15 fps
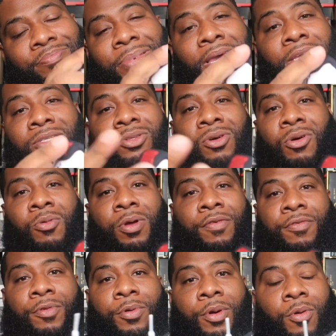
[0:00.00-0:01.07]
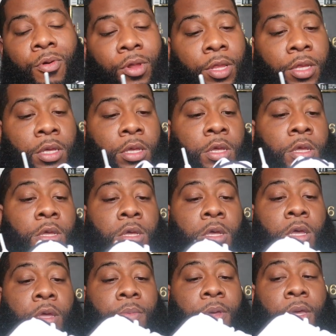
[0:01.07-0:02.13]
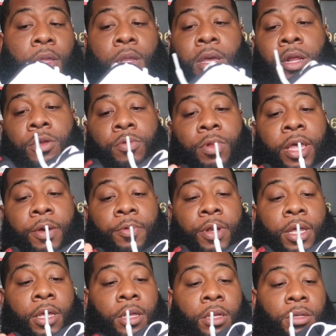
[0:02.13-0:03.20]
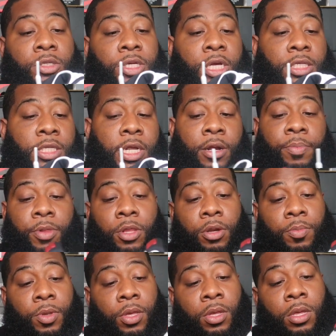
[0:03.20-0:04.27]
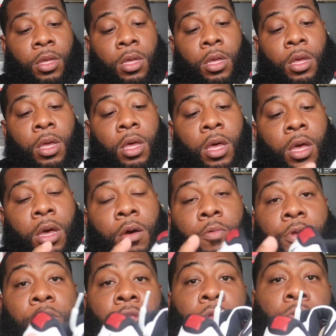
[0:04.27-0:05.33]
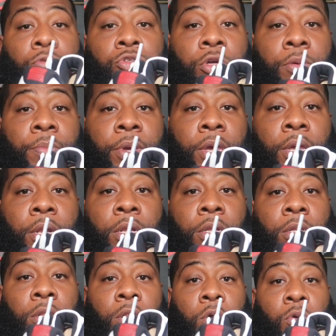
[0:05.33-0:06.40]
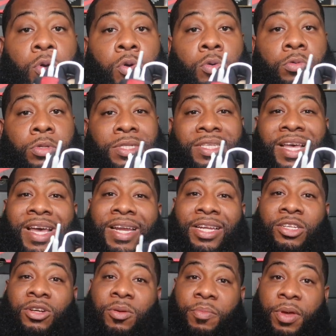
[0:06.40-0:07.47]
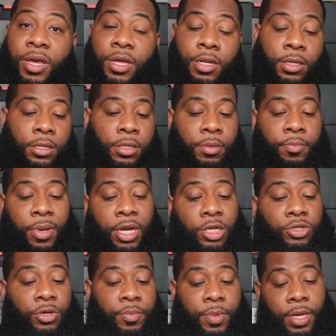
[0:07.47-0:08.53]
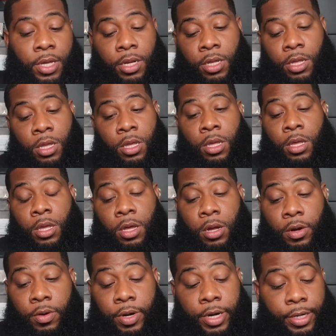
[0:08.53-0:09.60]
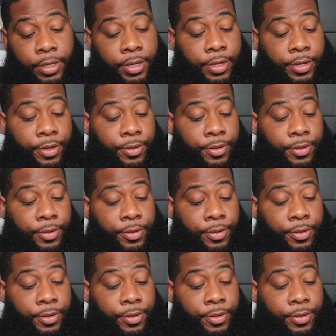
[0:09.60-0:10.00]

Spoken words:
paste on, whatever you want to call it. I mean, I do like when they change that up a little bit with the little Jumpman logo. Tiny Jumpman, mini Jumpman. All right,